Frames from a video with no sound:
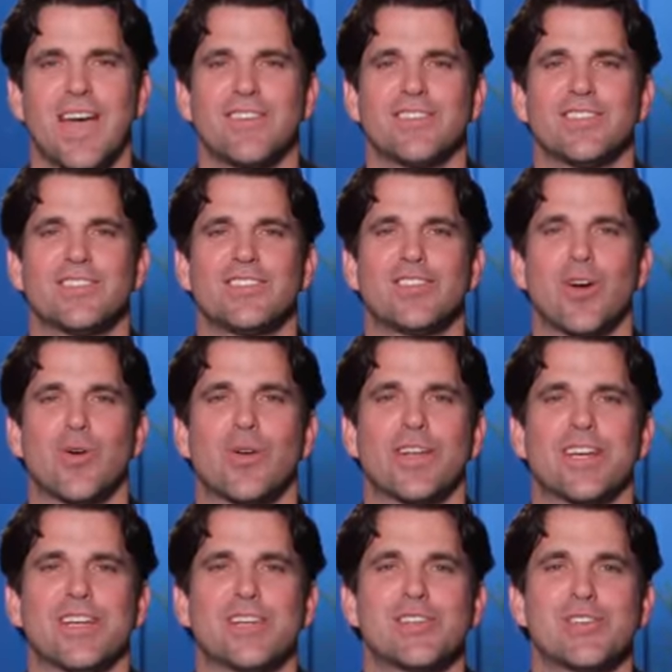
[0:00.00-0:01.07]
have us
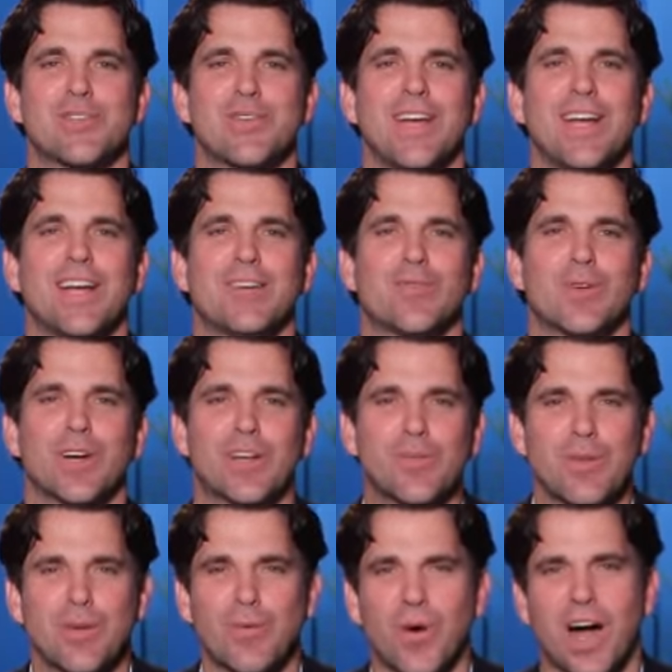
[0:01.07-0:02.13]
totally intrigued, where can
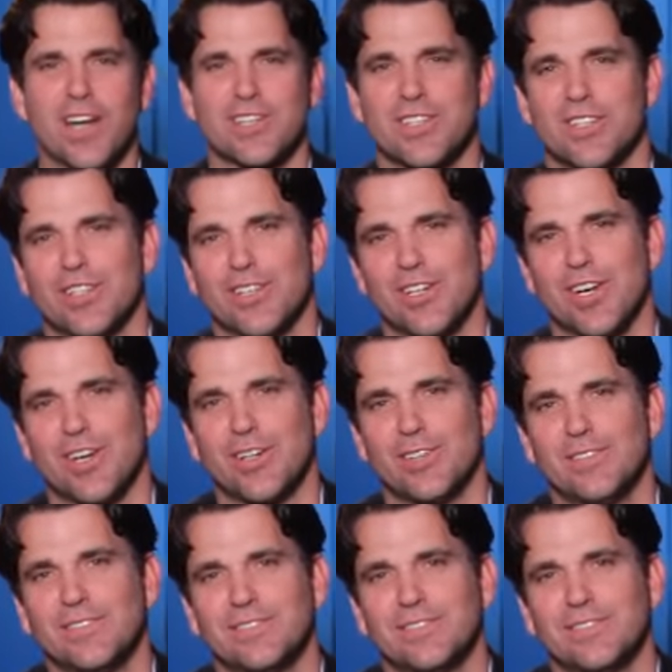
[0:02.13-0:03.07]
we watch the show?